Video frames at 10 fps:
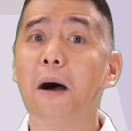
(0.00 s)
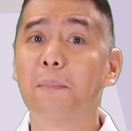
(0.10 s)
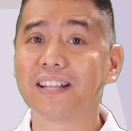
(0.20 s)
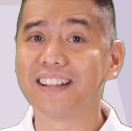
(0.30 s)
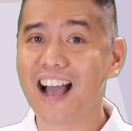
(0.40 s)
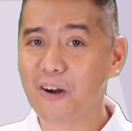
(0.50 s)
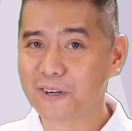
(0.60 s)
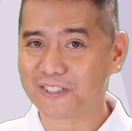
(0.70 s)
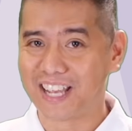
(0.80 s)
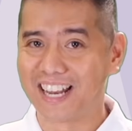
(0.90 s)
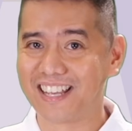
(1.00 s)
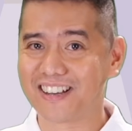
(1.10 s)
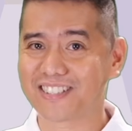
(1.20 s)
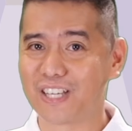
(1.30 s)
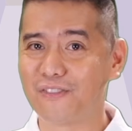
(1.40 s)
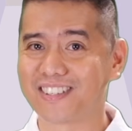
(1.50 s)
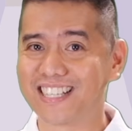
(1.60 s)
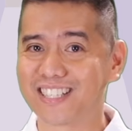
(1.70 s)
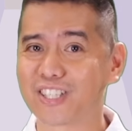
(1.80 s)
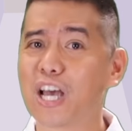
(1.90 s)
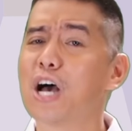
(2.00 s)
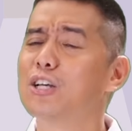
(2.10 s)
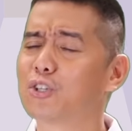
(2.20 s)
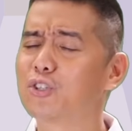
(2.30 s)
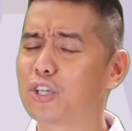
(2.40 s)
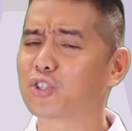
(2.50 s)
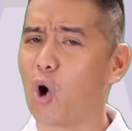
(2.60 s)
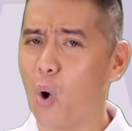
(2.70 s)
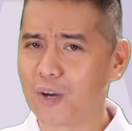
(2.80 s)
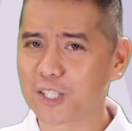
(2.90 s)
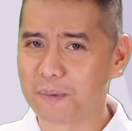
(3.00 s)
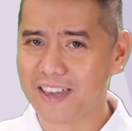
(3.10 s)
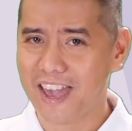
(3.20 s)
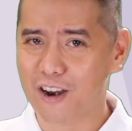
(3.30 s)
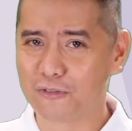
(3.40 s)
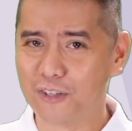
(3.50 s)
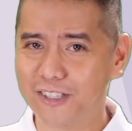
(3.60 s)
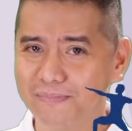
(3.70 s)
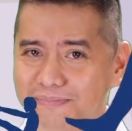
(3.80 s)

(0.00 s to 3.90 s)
but in our daily activities, so just always be careful.